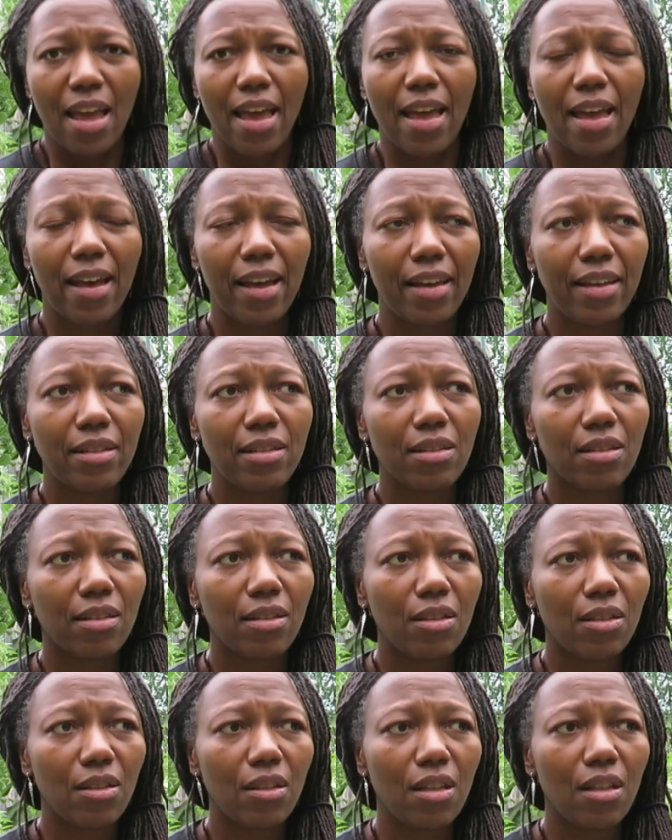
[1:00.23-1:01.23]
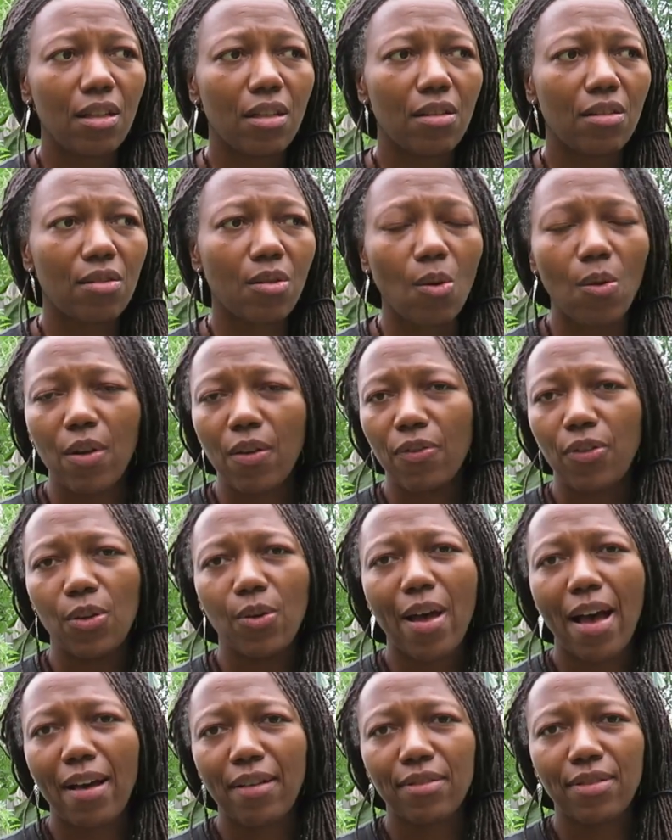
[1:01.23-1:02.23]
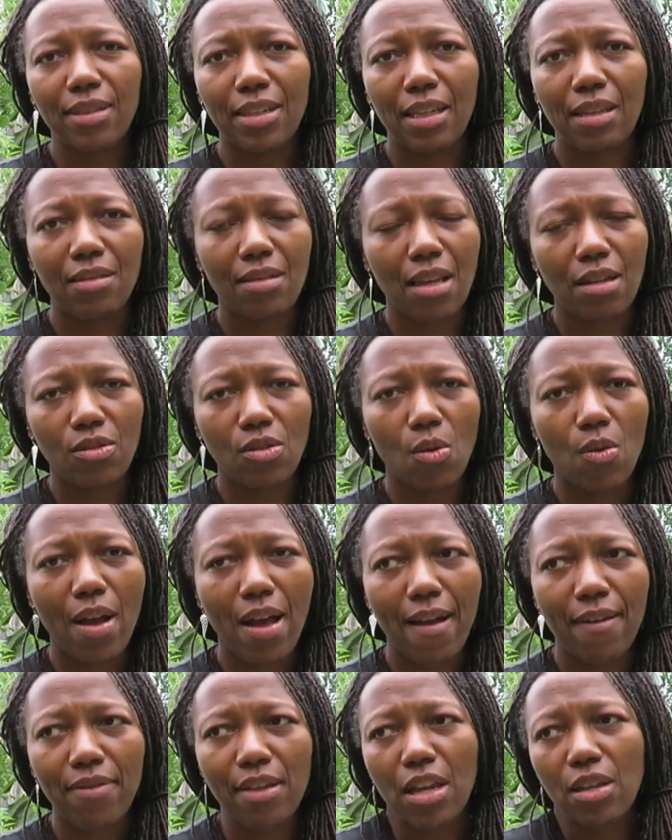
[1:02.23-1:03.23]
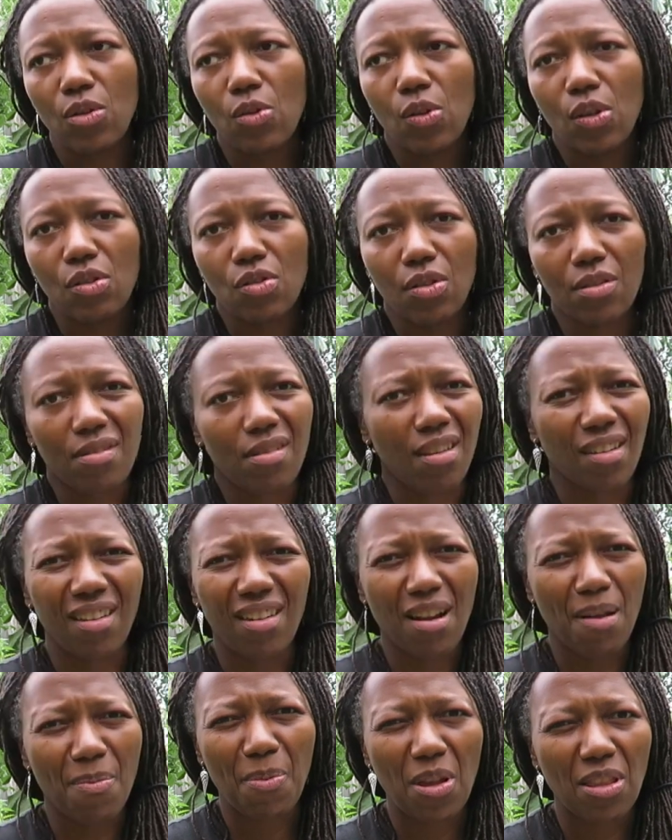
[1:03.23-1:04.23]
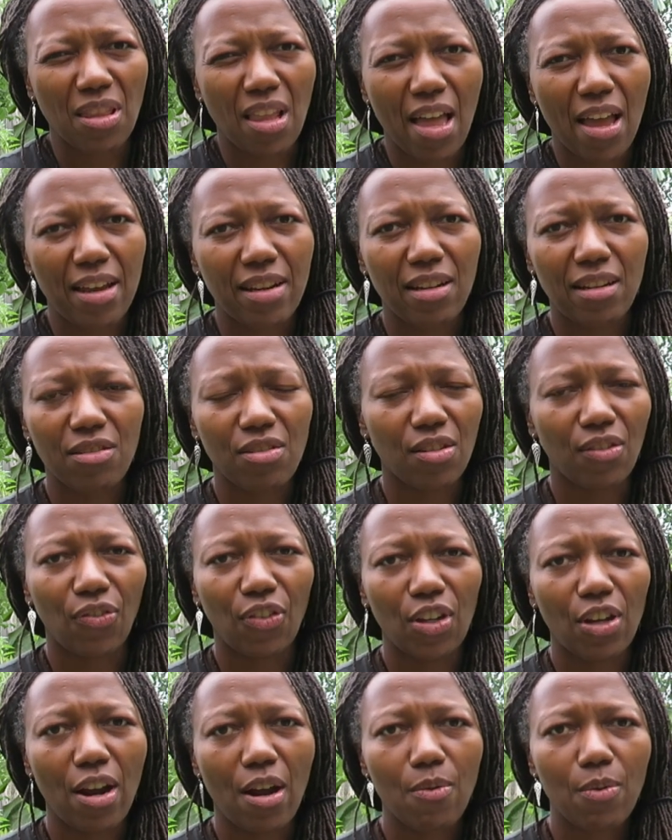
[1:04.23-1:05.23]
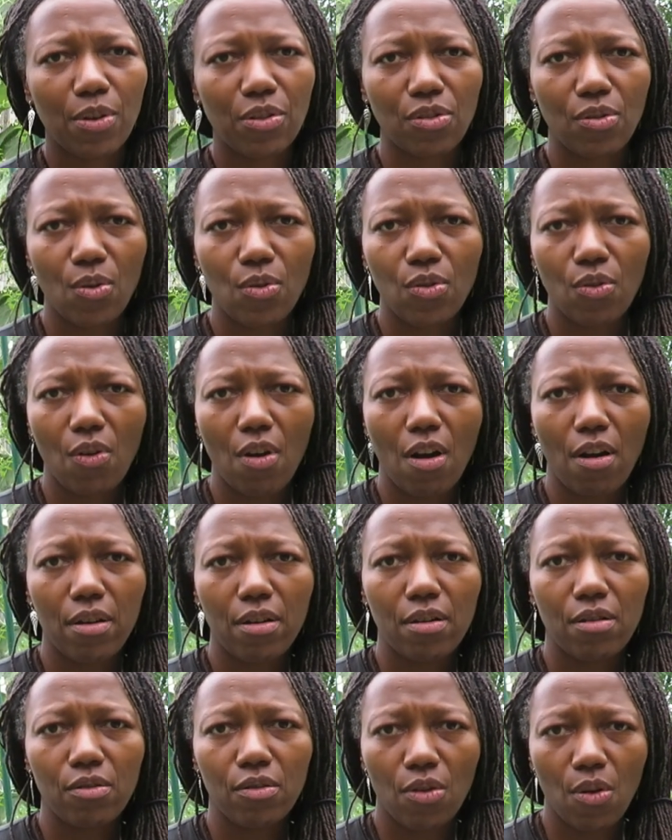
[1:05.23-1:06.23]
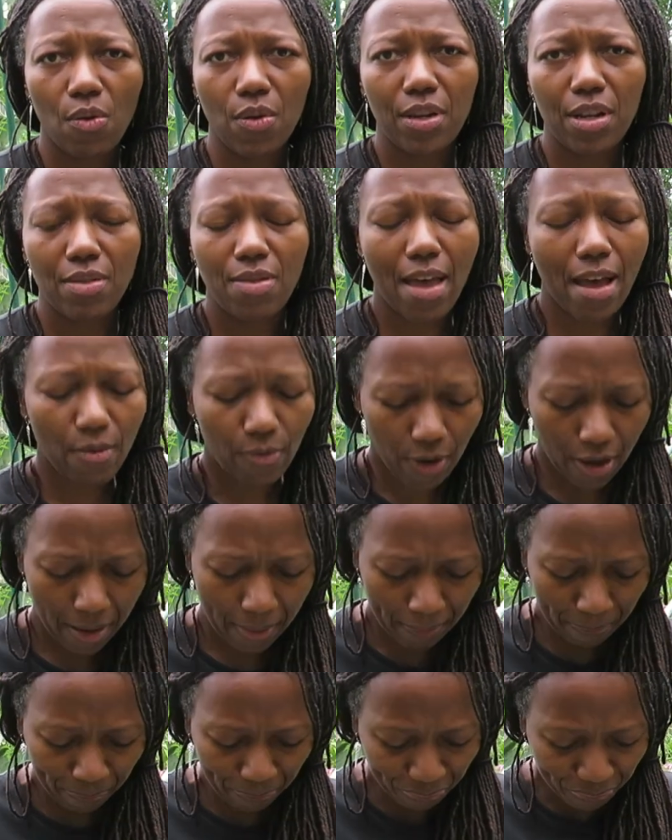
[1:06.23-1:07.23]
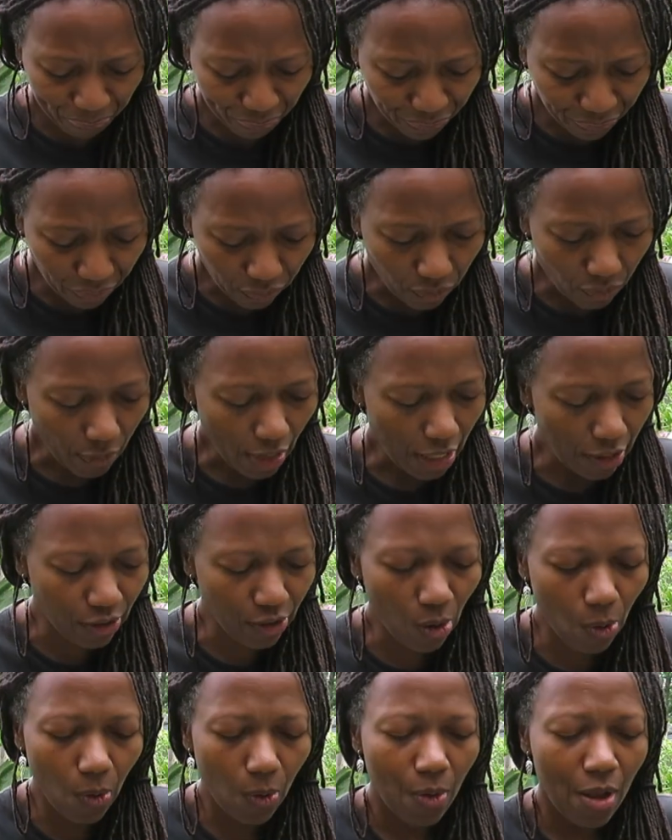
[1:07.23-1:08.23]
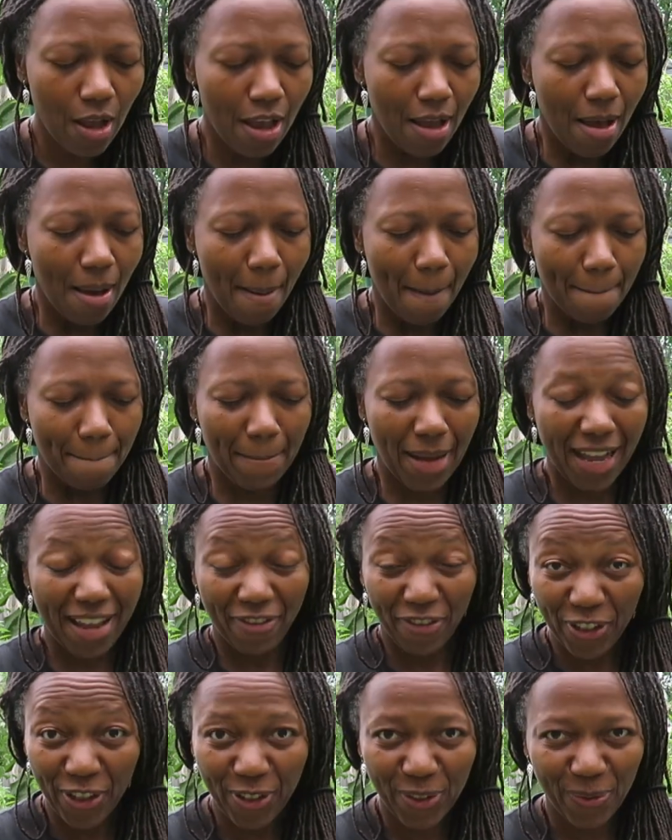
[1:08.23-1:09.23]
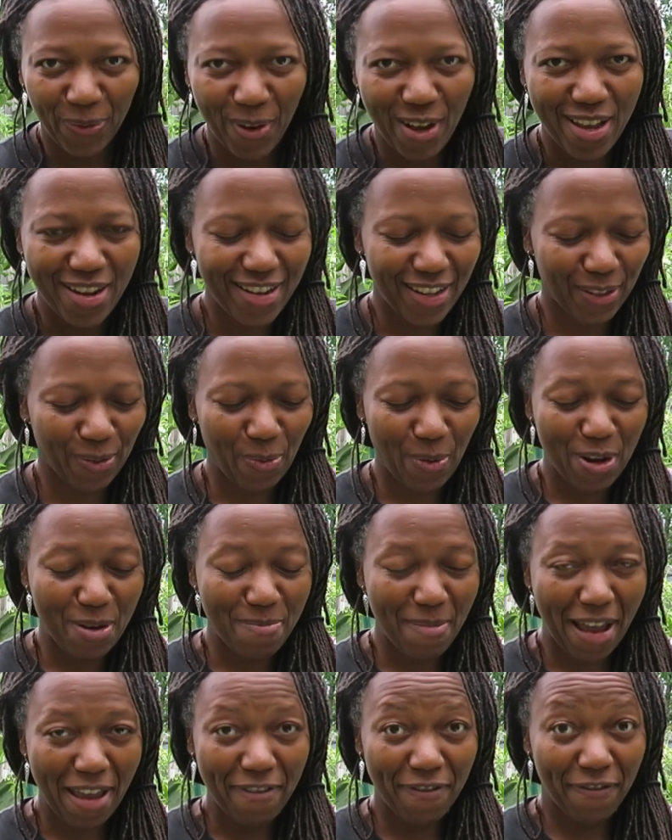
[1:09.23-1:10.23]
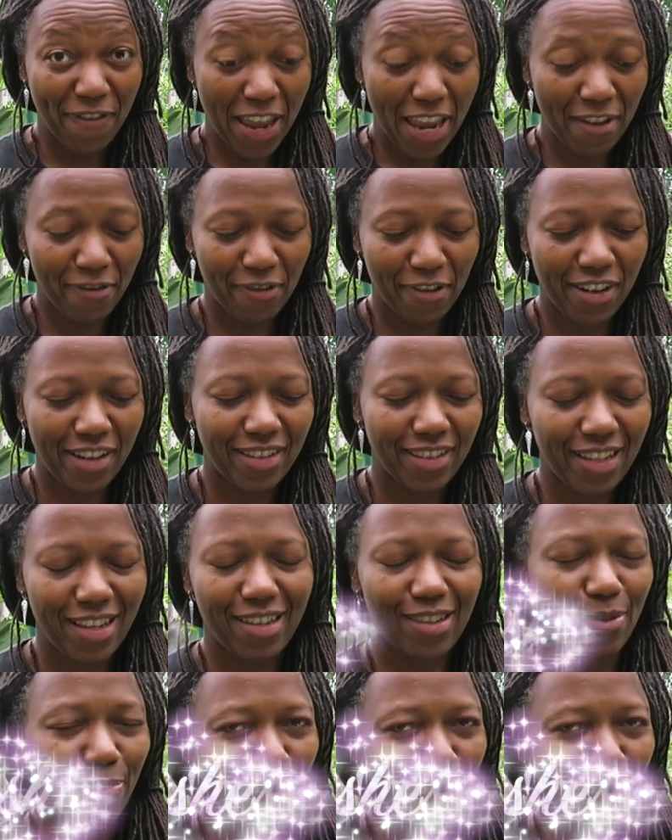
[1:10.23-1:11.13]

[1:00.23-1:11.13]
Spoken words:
And so if you have seeds that don't have that, you could just look it online and just figure out what zone you are growing in that way. So my first one is one of my favorites, is